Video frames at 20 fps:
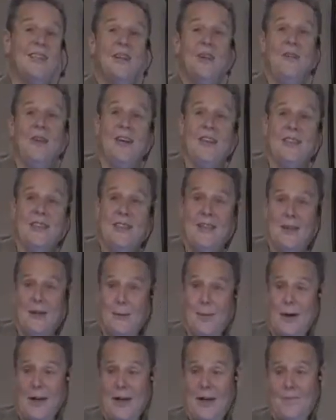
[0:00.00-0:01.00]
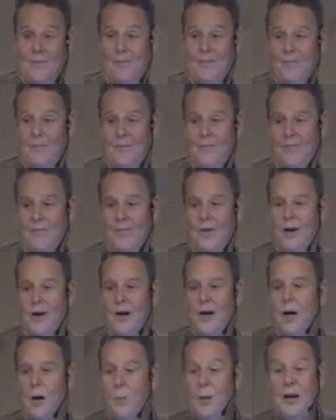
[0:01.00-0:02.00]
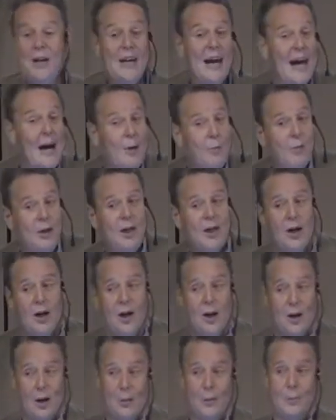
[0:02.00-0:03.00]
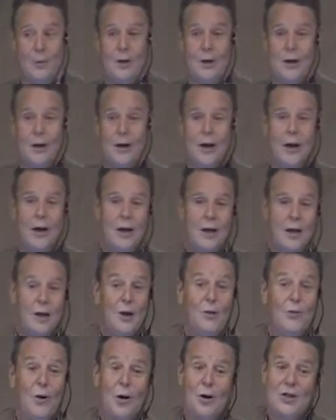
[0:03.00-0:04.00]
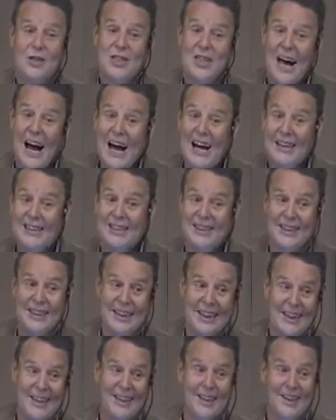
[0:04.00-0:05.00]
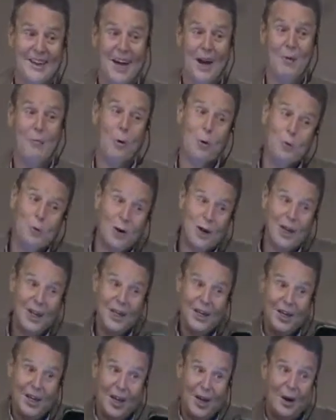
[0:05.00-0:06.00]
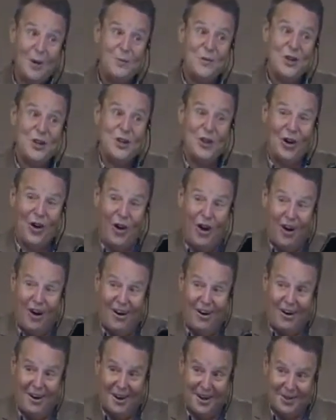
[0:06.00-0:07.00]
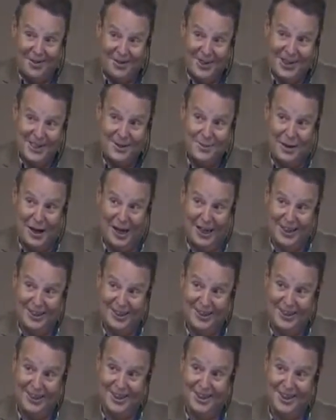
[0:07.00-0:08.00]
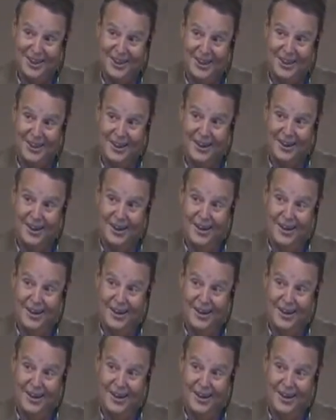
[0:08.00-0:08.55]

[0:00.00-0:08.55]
That's interesting to me. But now we come to verse 19, and we really come to the heart of this message,